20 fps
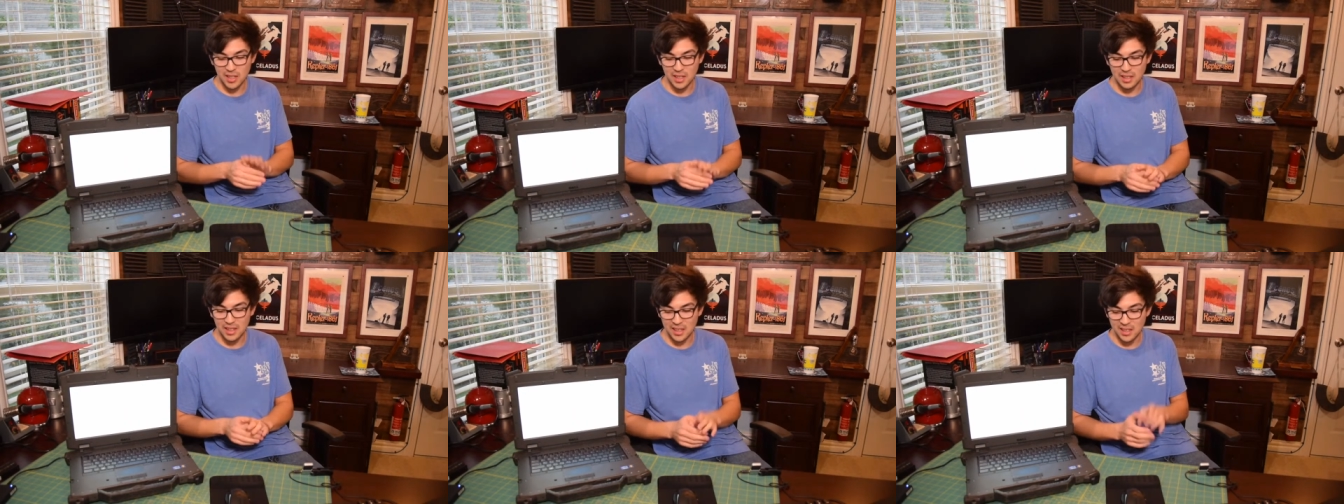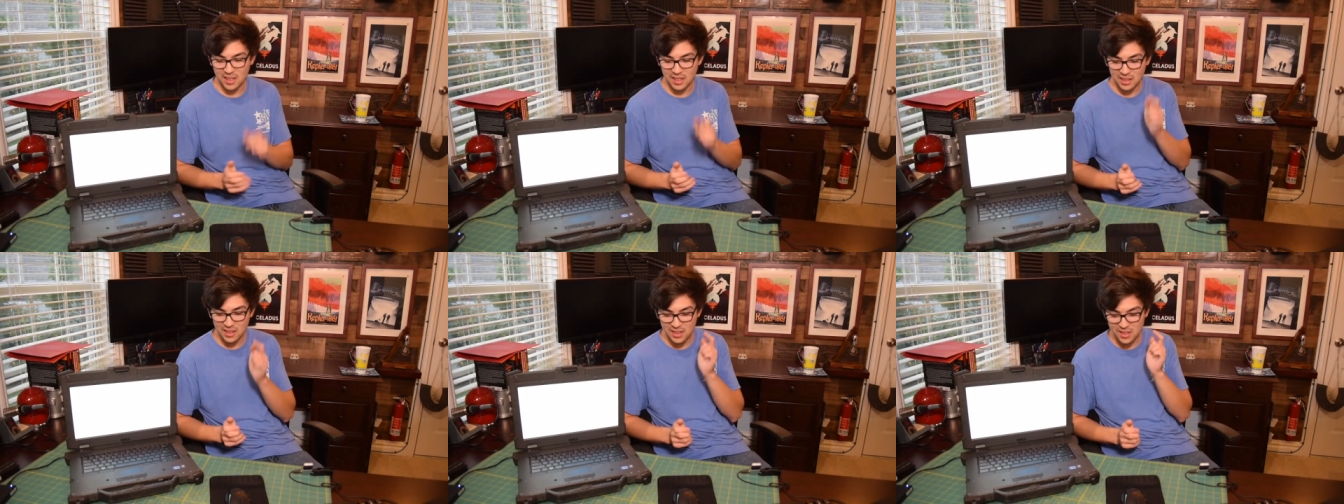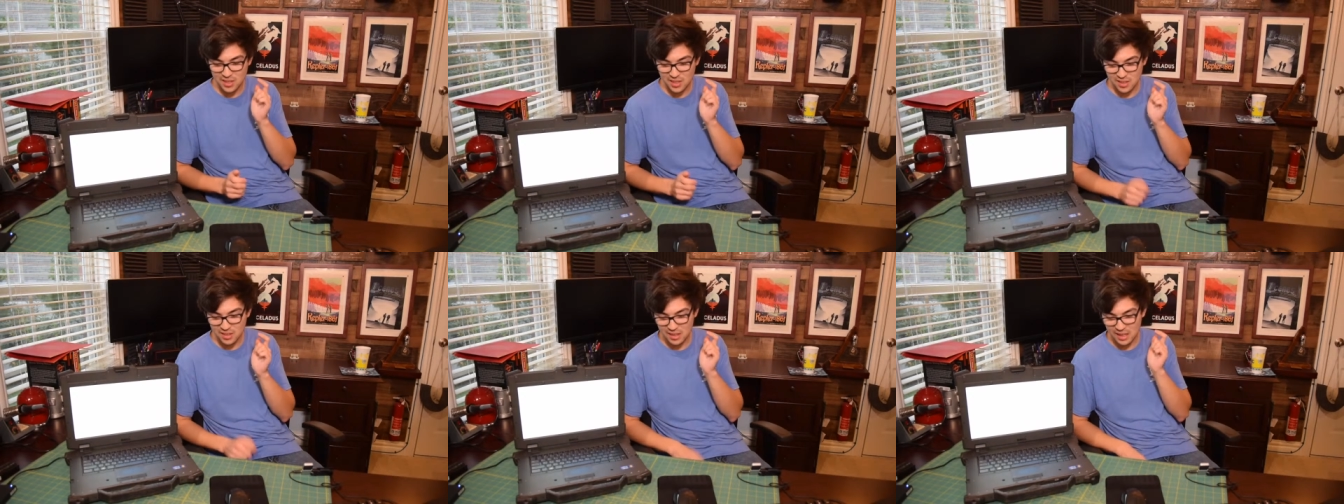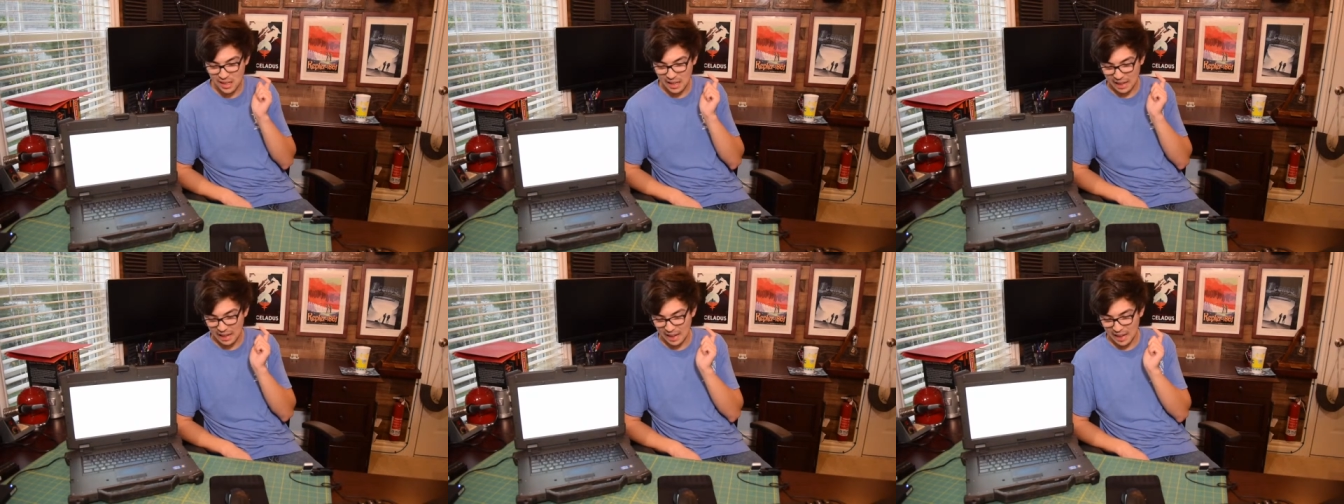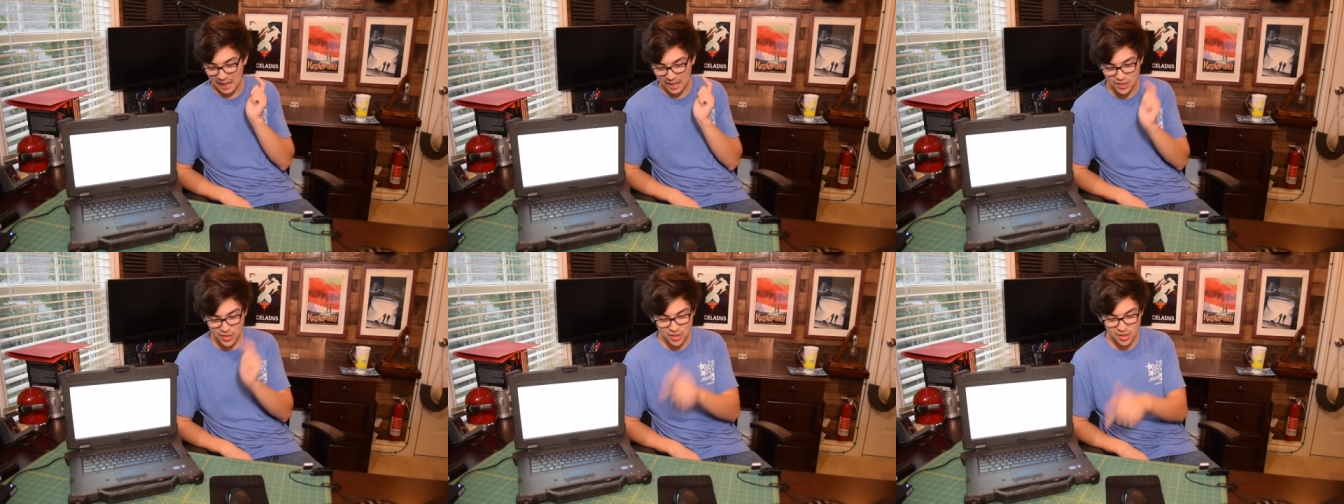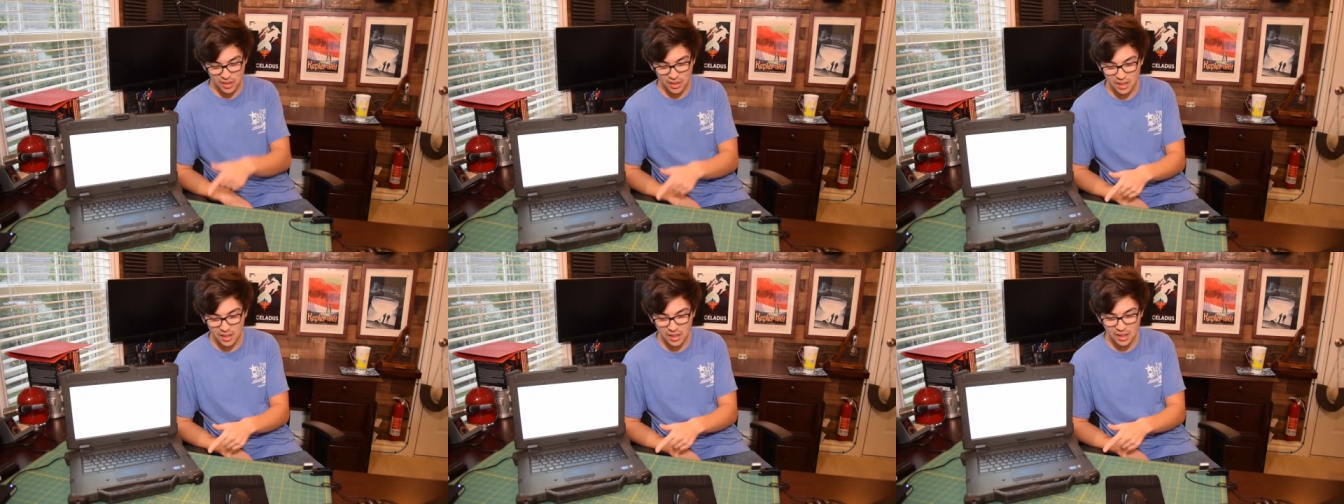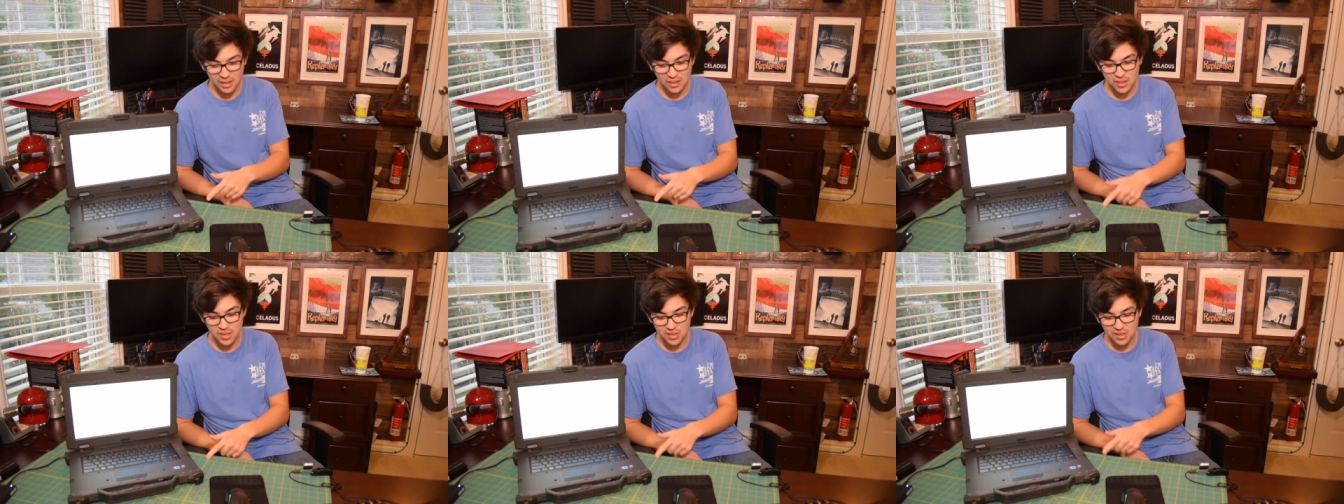and I think this actually
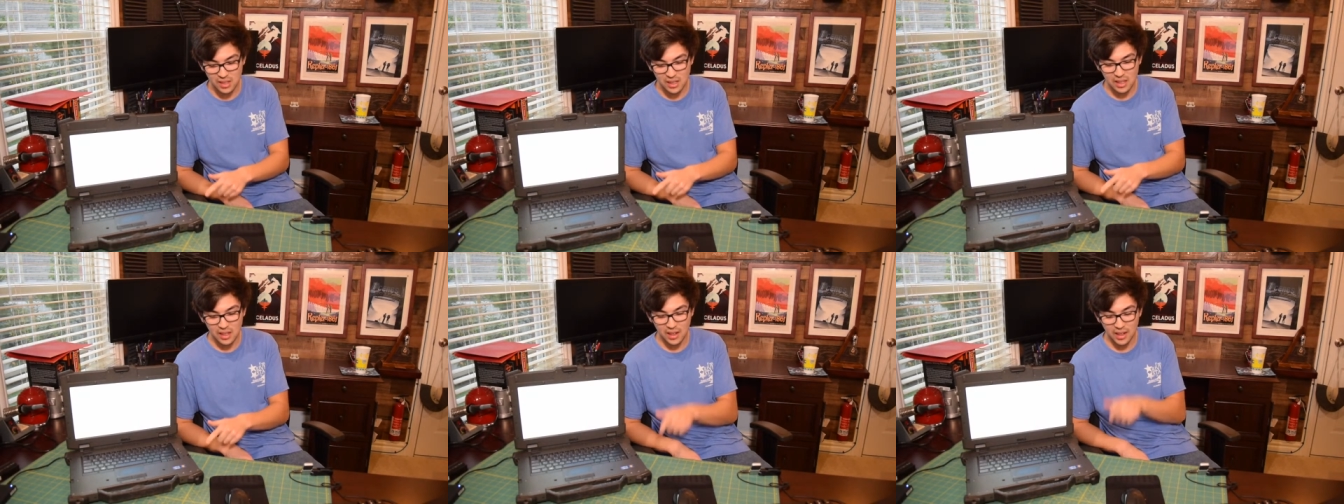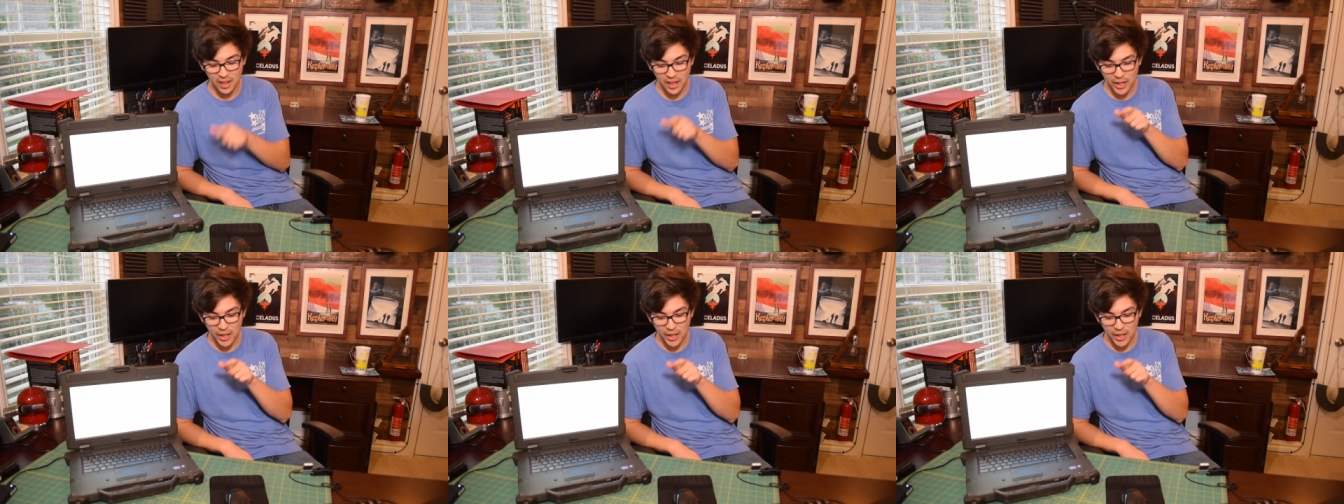is the uh,